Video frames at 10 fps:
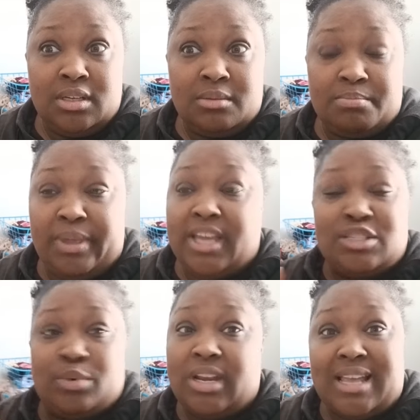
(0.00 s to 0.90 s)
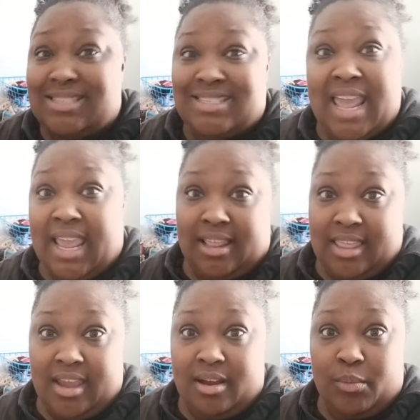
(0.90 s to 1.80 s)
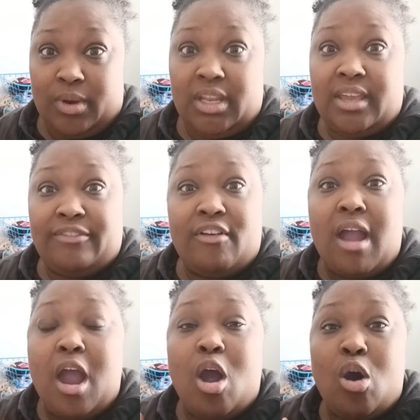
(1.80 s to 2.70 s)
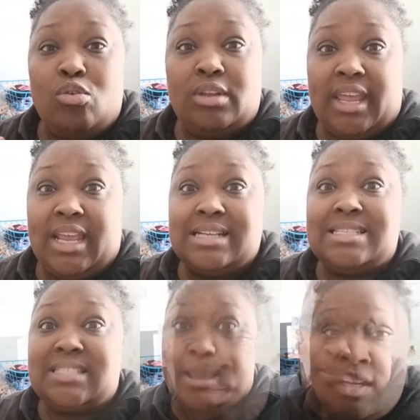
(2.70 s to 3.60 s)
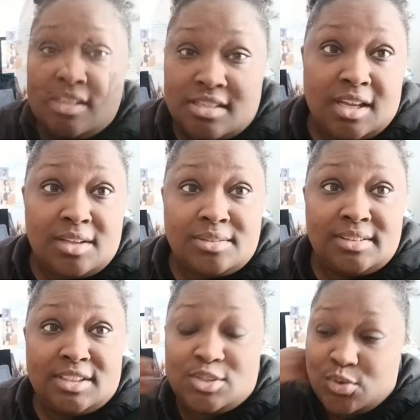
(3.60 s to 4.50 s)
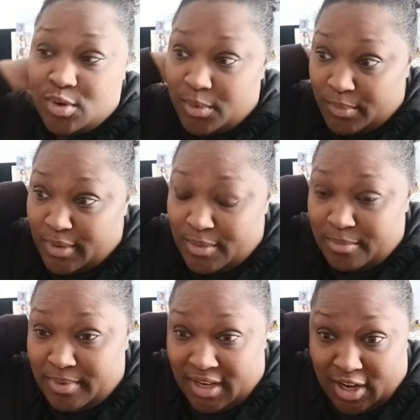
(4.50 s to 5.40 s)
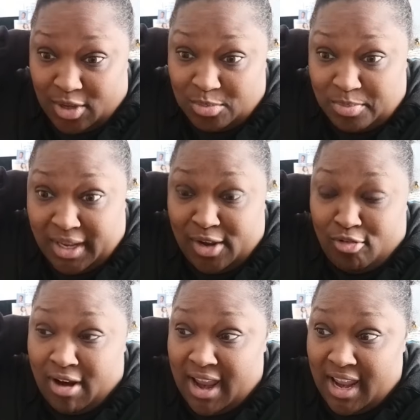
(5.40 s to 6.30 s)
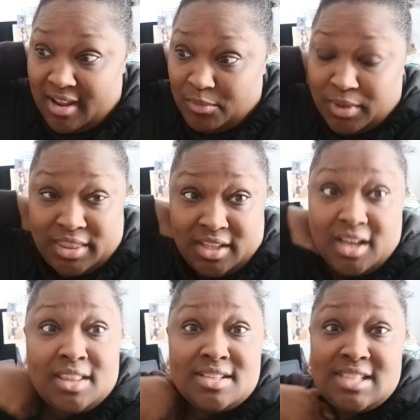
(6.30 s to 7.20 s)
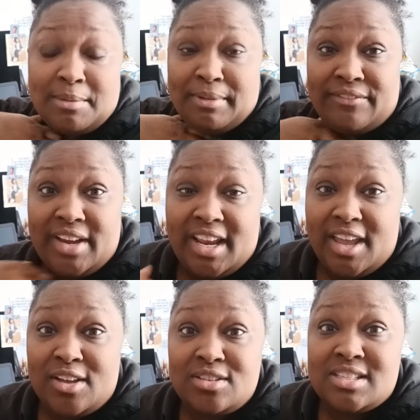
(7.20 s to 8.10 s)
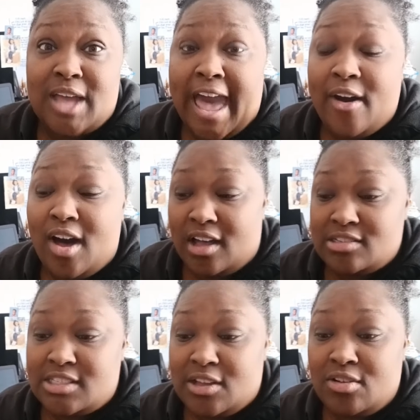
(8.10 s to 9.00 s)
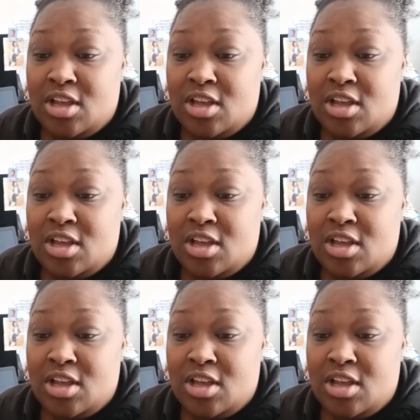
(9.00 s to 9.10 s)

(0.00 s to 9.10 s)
because we're not staying there. We're looking for our own land separate. So the tour will, you know, be great with the other separate videos. I'll also